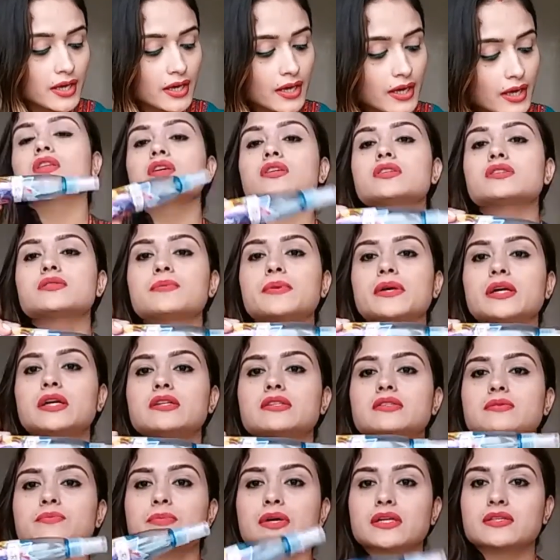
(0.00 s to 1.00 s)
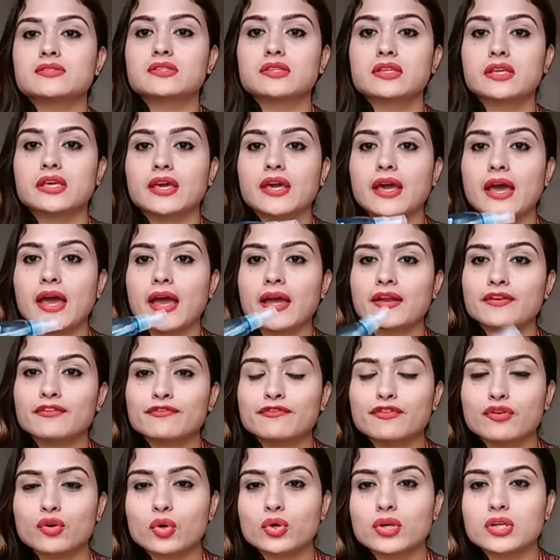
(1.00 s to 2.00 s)
This smells musky and
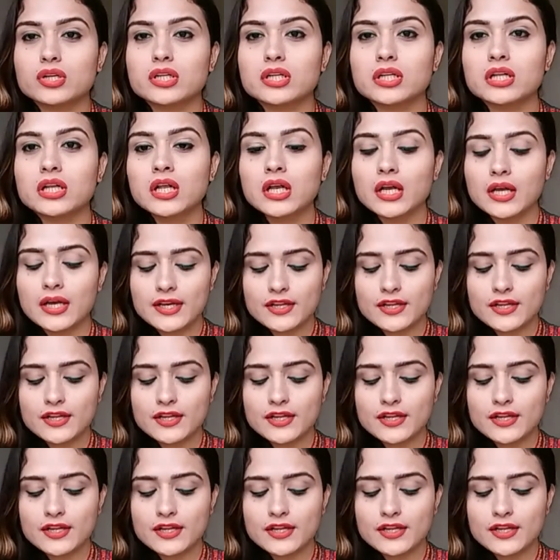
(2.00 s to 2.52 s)
floral.